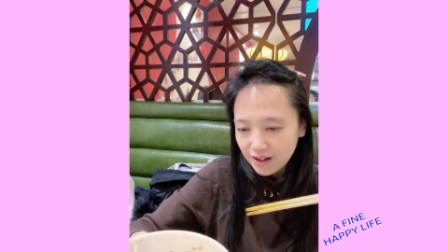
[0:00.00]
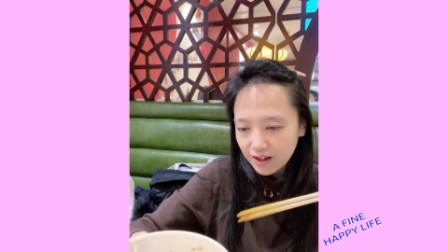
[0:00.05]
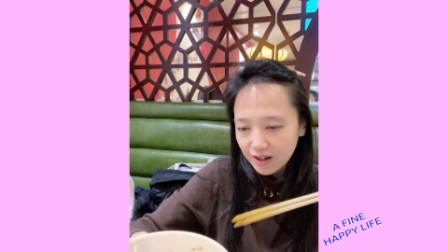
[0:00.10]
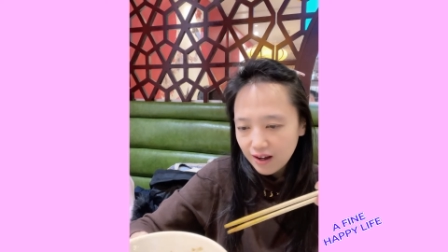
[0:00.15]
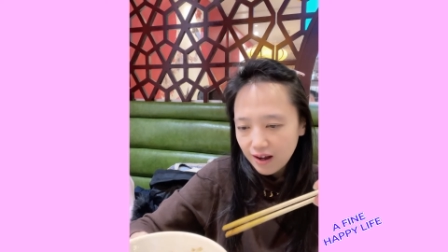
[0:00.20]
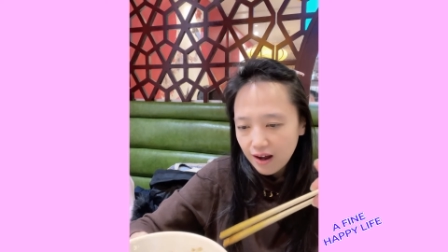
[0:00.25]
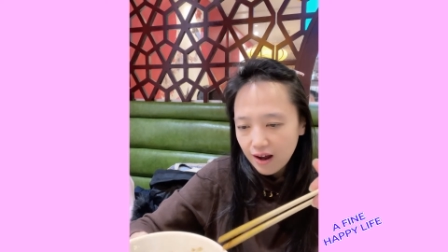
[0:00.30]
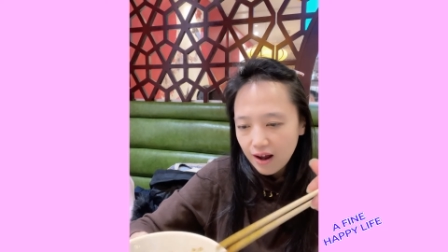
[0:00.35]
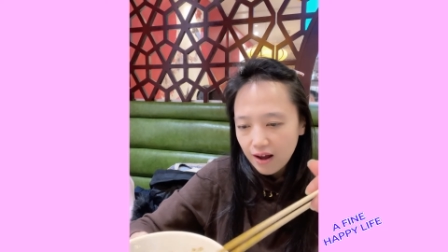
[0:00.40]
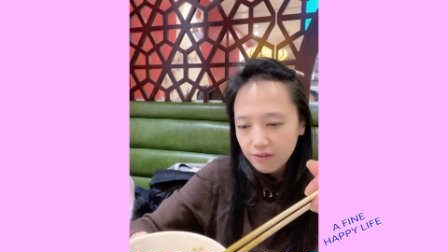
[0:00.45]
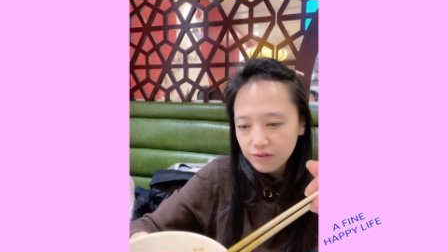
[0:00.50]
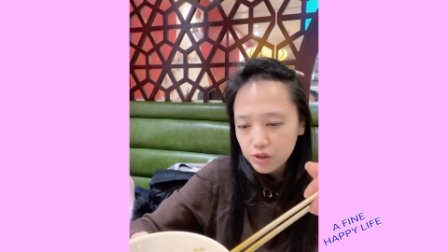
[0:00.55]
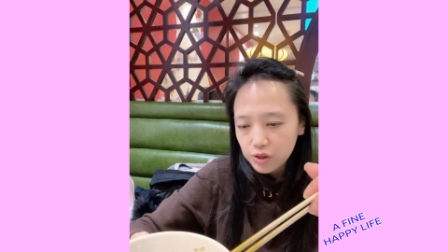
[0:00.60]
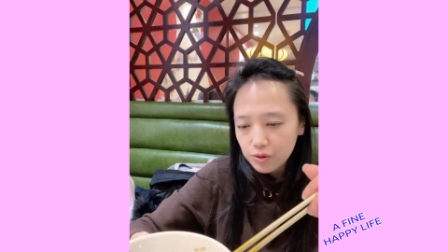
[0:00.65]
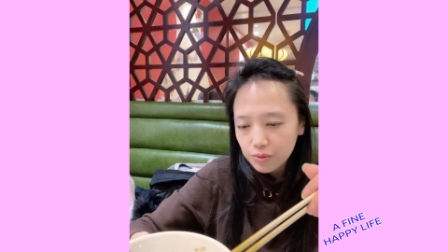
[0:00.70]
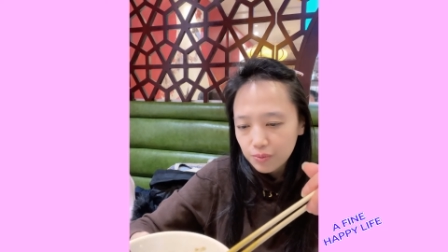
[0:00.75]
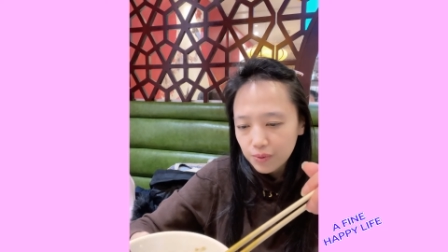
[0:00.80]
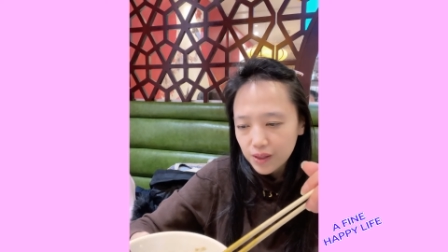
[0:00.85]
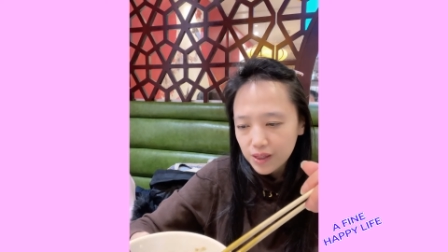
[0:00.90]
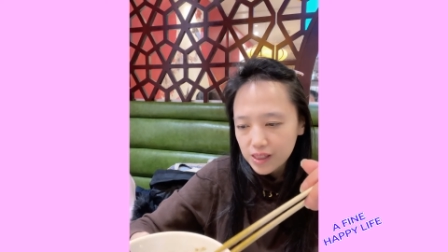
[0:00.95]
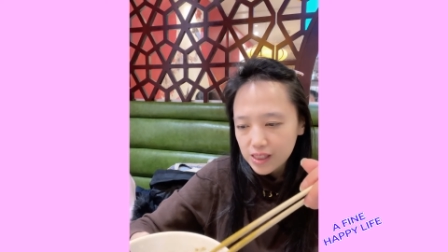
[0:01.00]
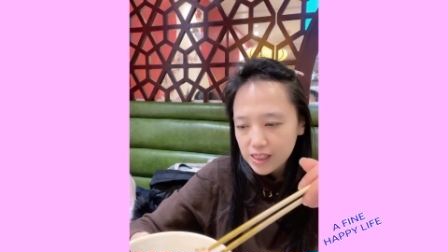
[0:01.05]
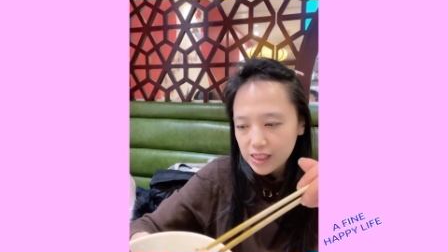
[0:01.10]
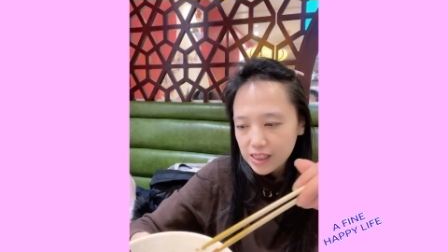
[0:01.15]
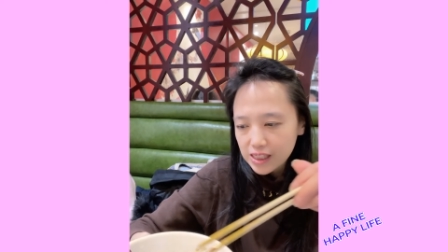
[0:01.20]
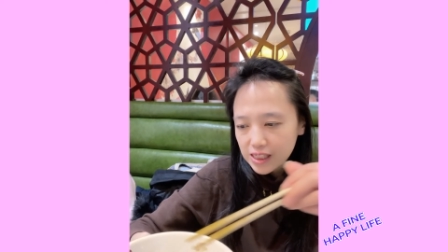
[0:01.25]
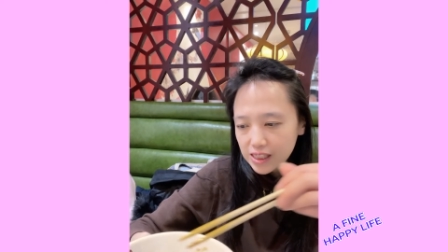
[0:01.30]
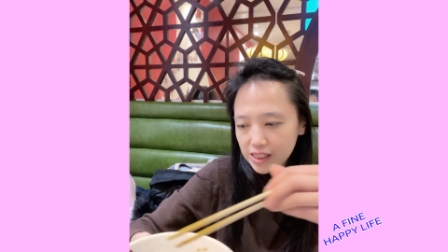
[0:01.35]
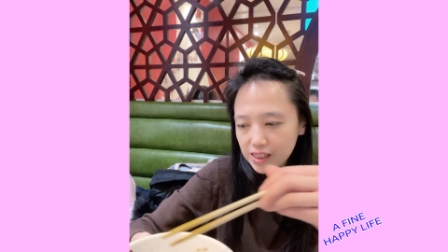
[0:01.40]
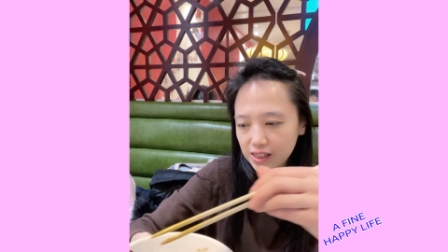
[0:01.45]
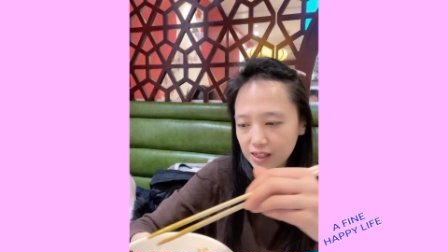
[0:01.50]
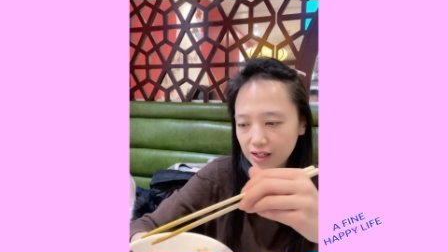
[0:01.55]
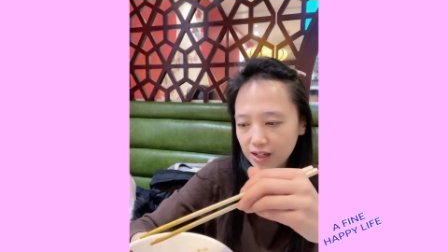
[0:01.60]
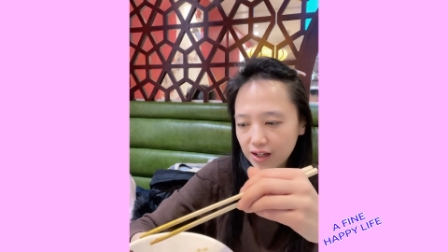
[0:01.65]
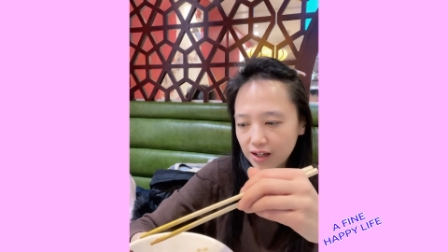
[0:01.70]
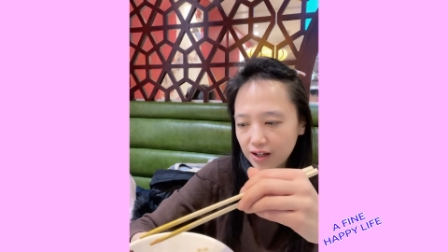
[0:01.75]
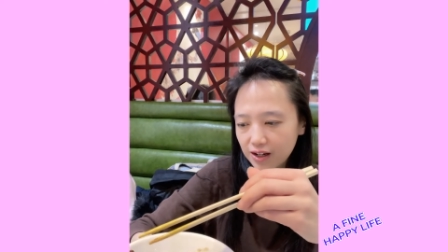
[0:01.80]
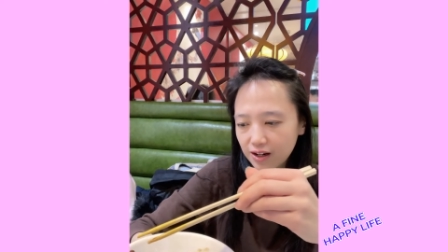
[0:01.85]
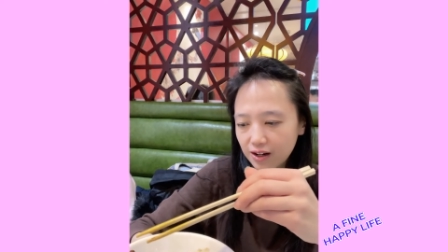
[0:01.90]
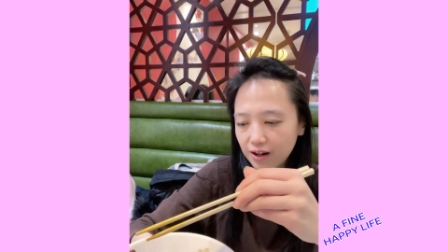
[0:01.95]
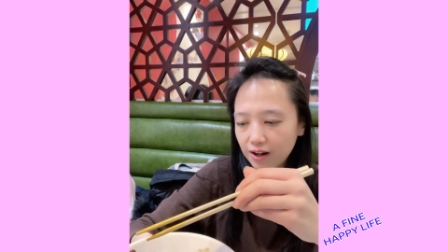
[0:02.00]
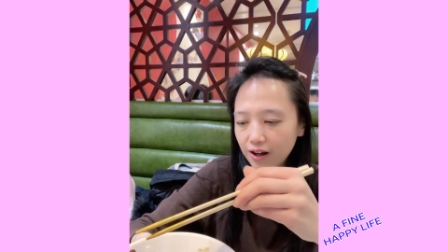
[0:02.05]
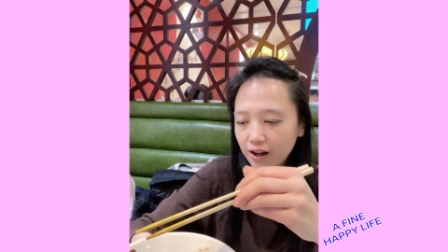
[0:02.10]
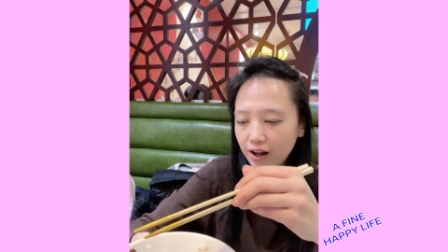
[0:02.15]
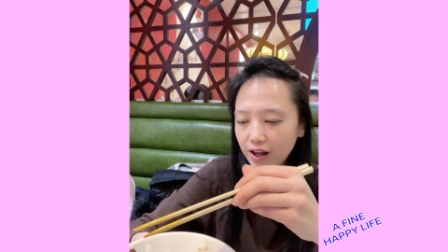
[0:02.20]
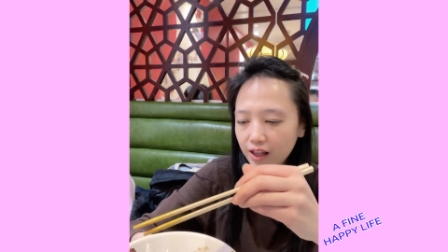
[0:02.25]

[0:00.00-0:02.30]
I have 2 pieces. I